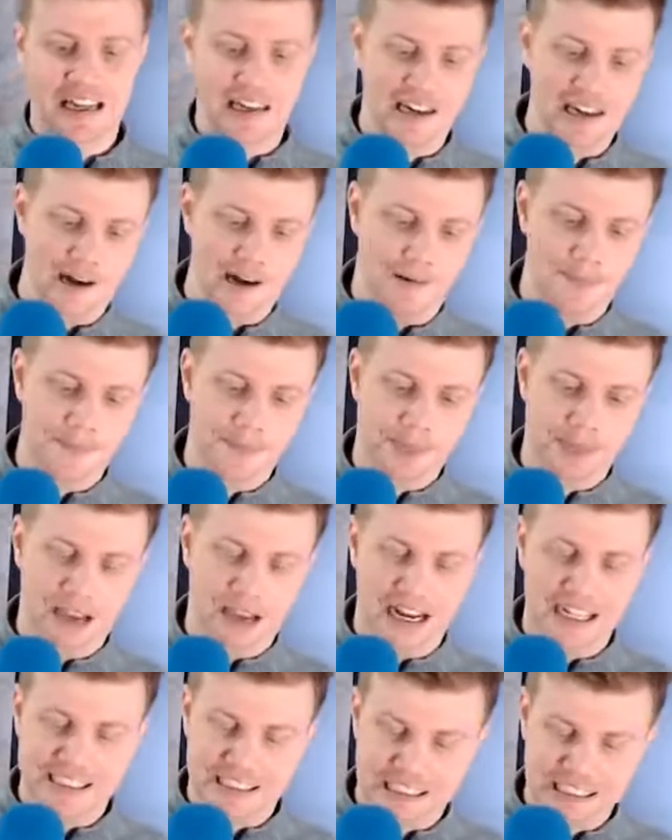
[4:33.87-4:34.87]
Now,
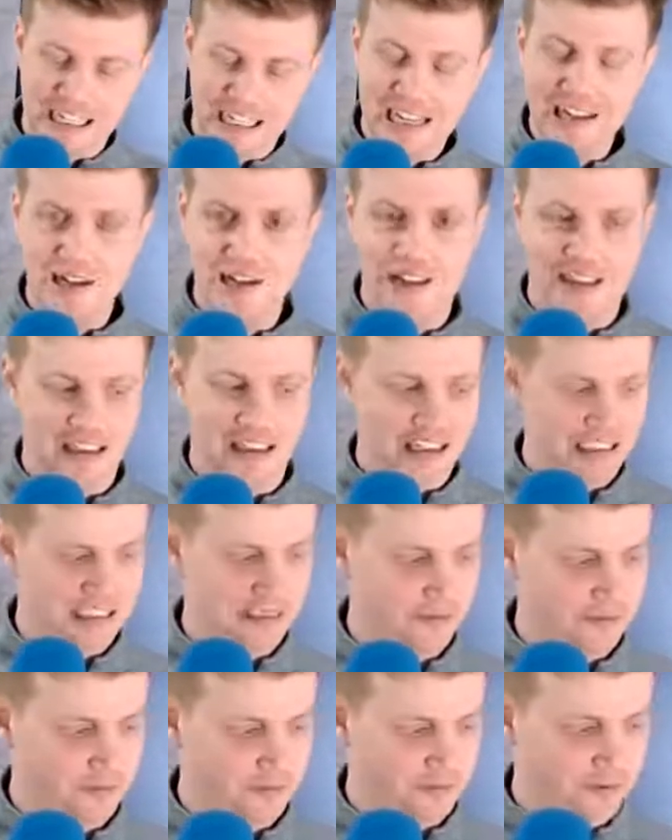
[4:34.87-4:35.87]
I say all
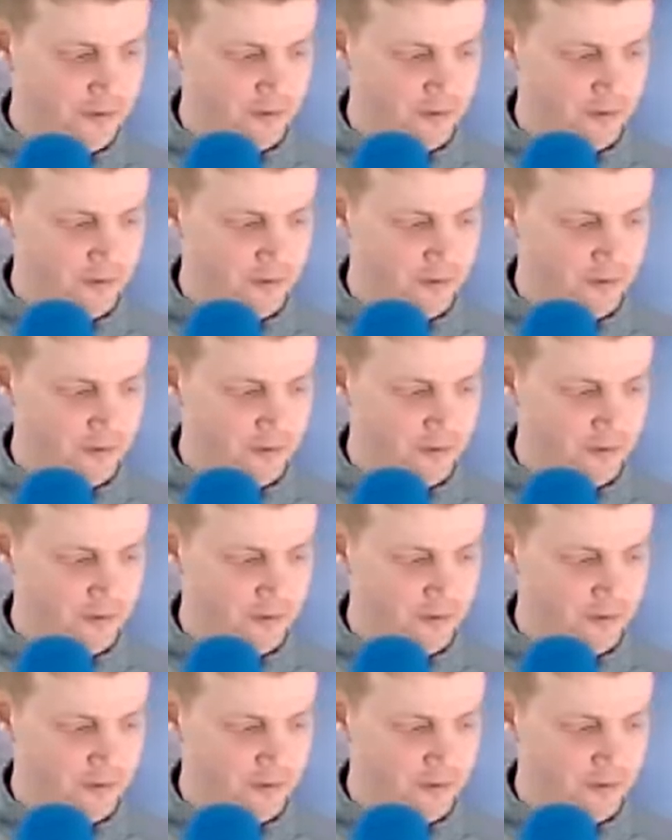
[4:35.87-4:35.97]
this